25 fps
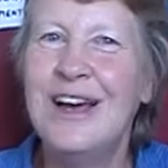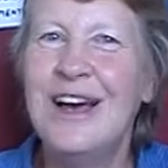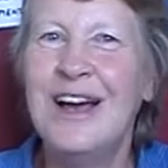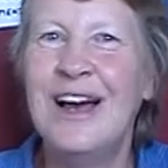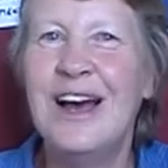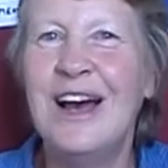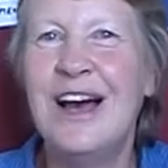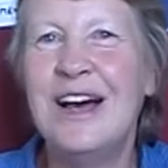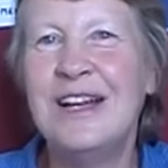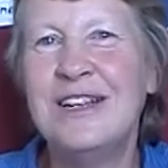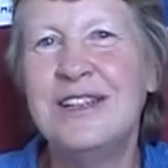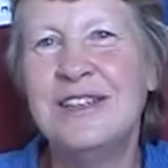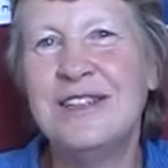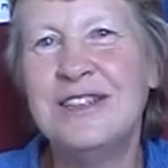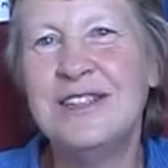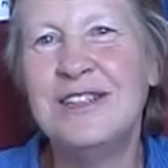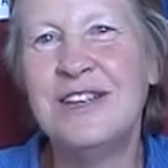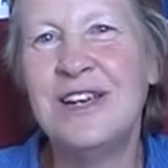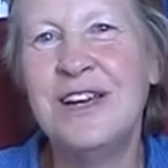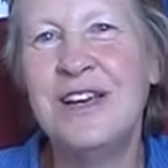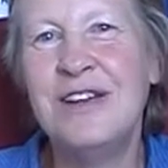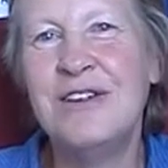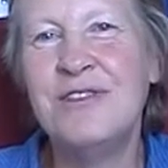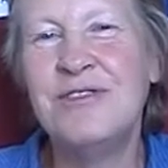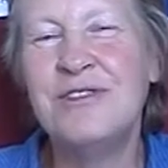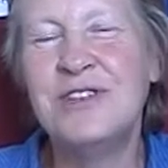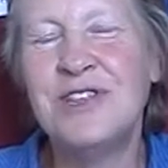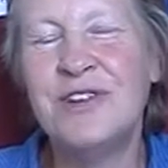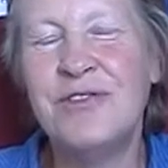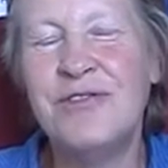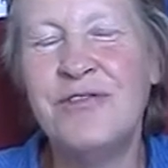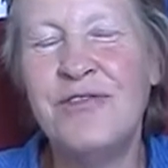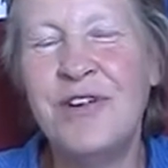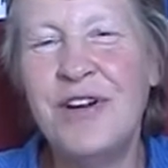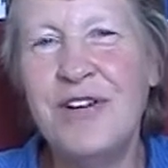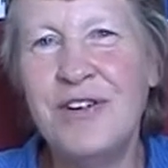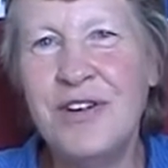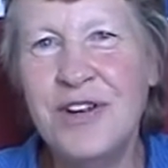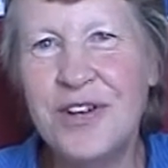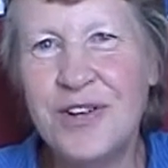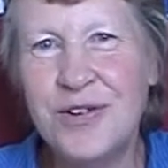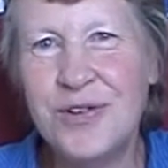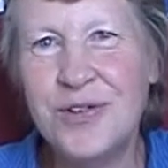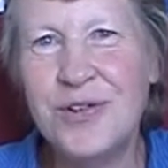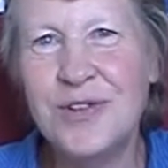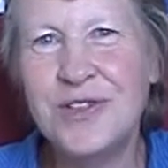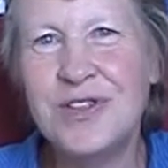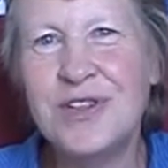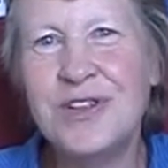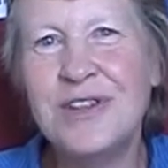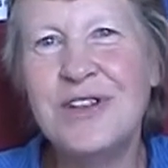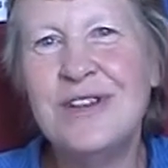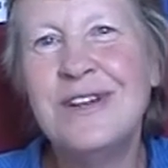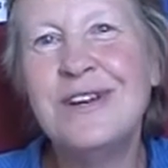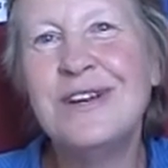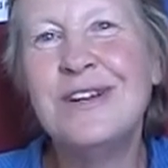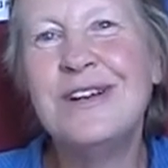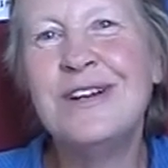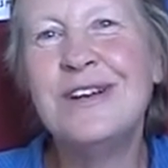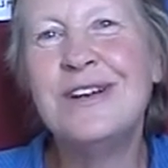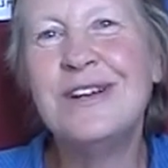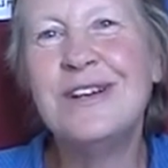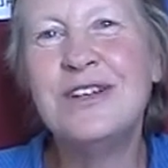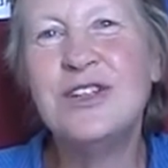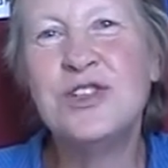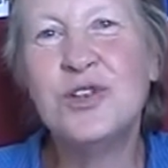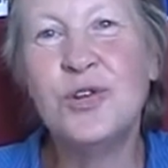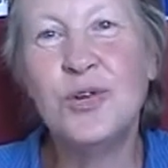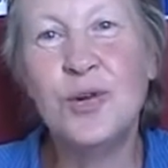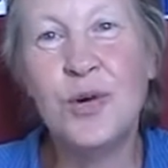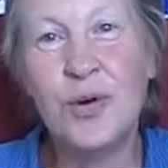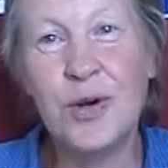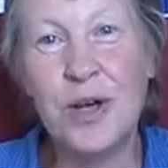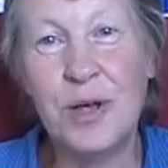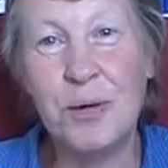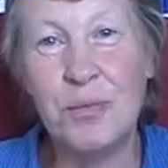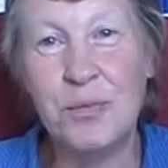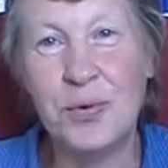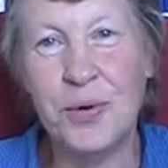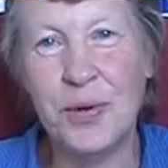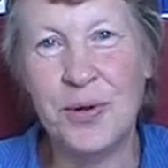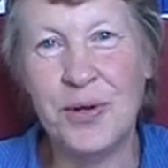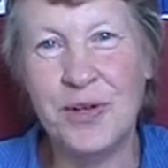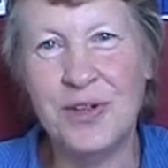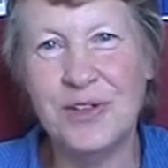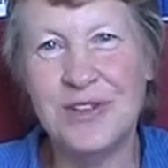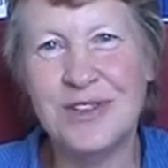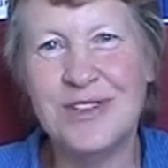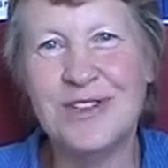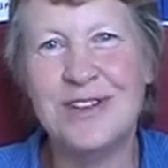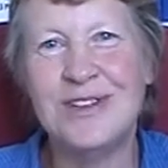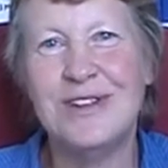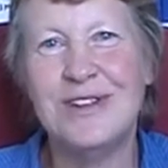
and it was a very good talking point